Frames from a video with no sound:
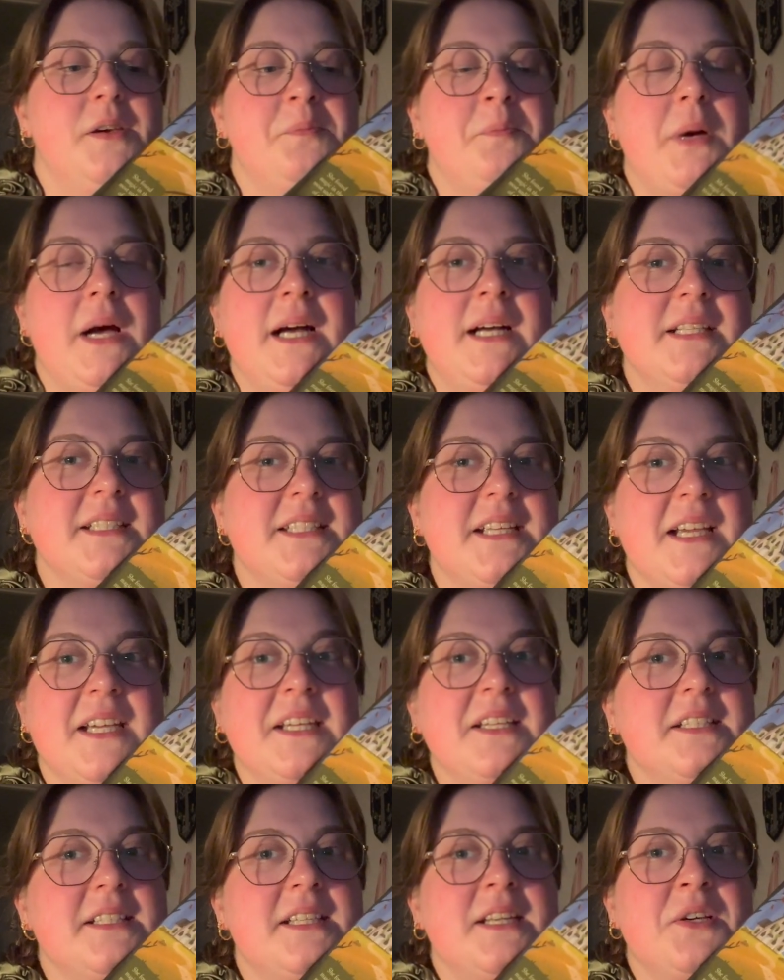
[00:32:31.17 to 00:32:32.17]
but I
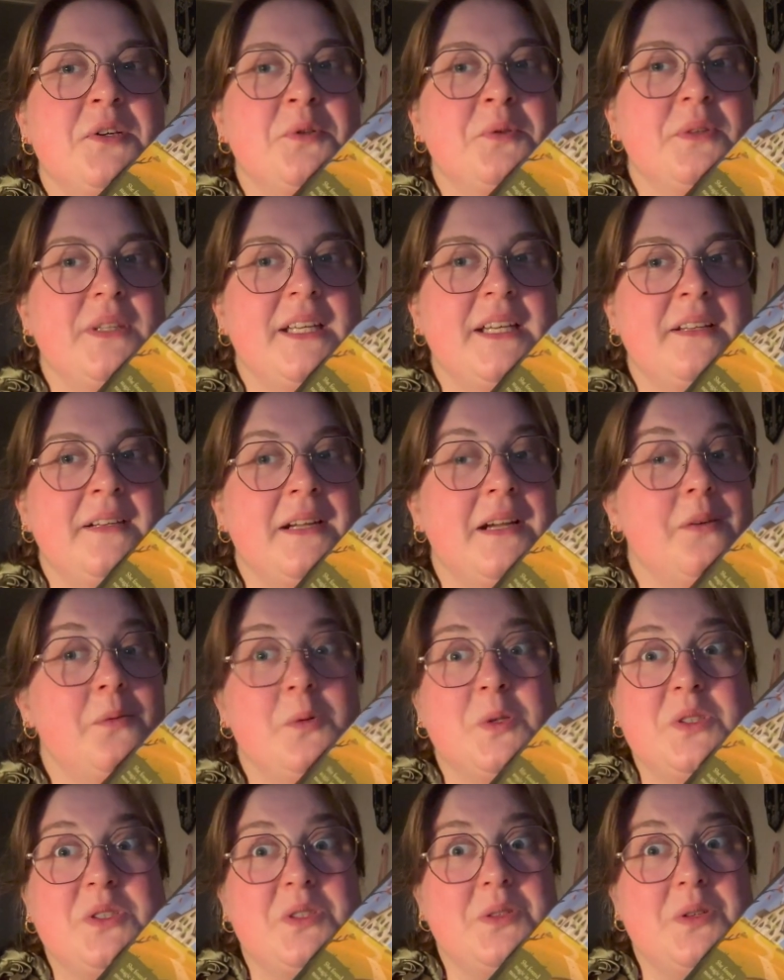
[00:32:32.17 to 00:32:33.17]
could tell that I
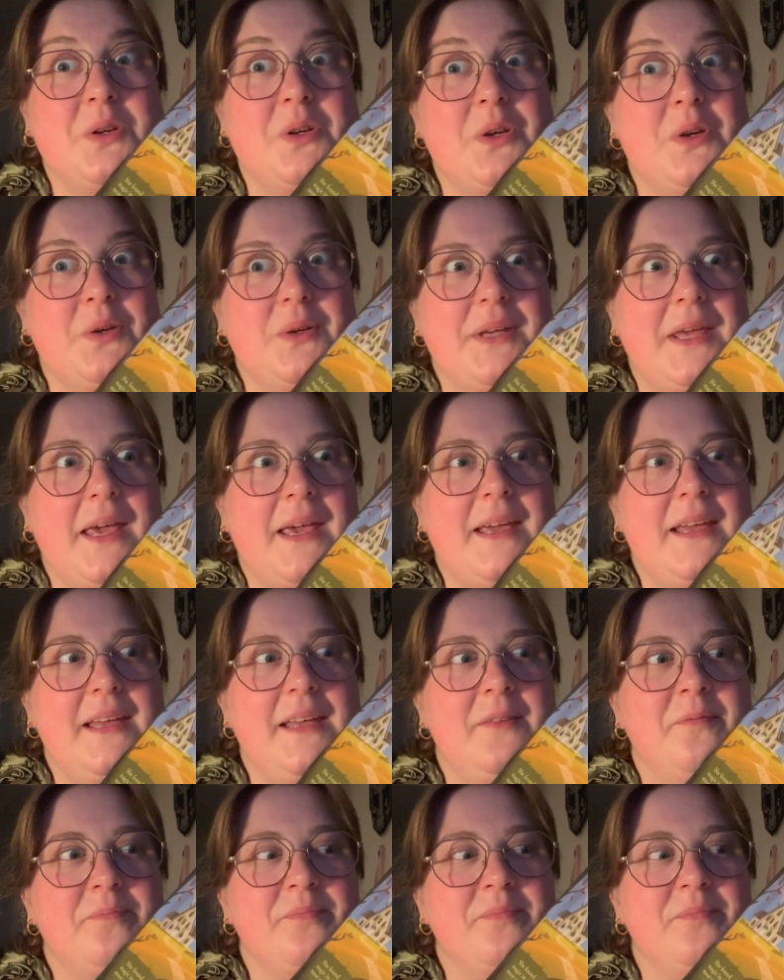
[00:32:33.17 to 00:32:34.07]
was not okay